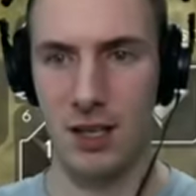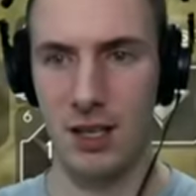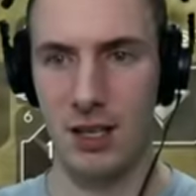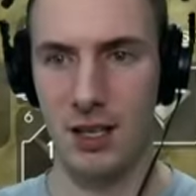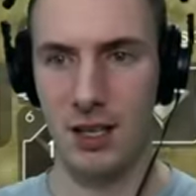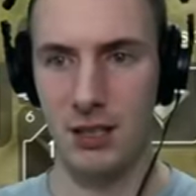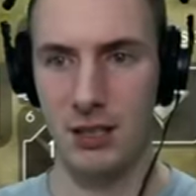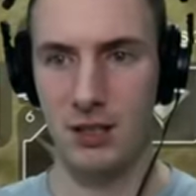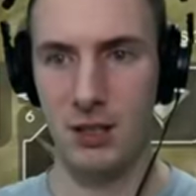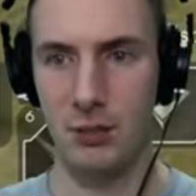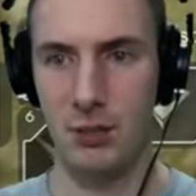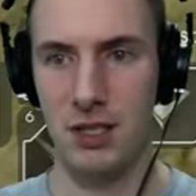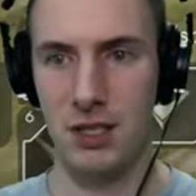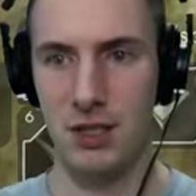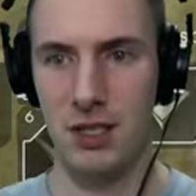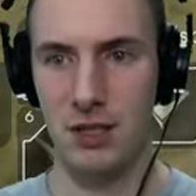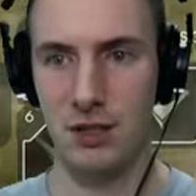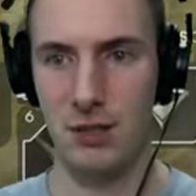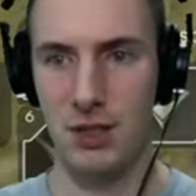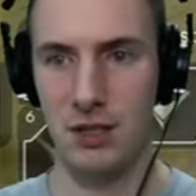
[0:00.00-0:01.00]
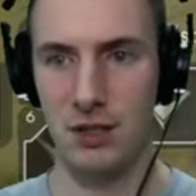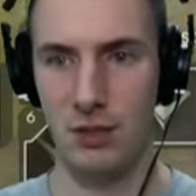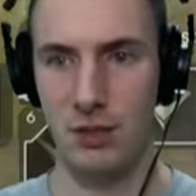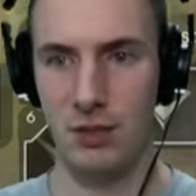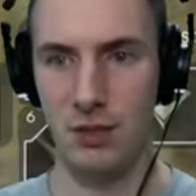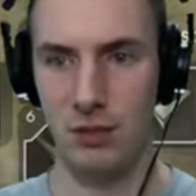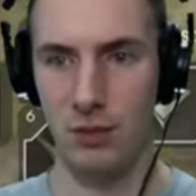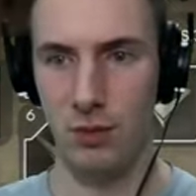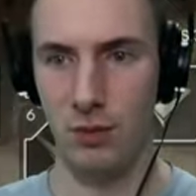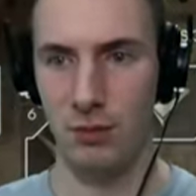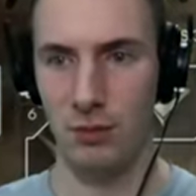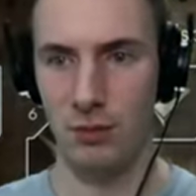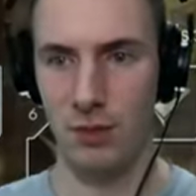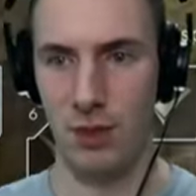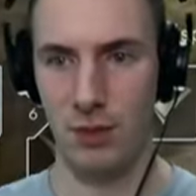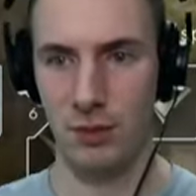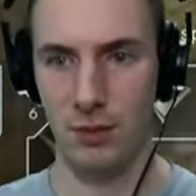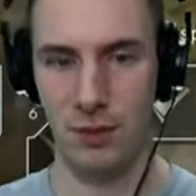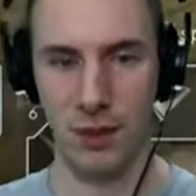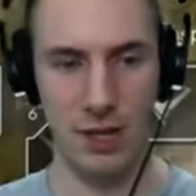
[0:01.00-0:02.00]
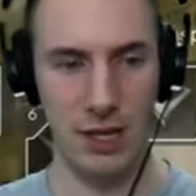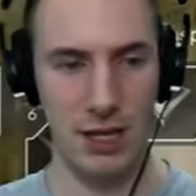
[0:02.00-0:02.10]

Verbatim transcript: as nobody seems to want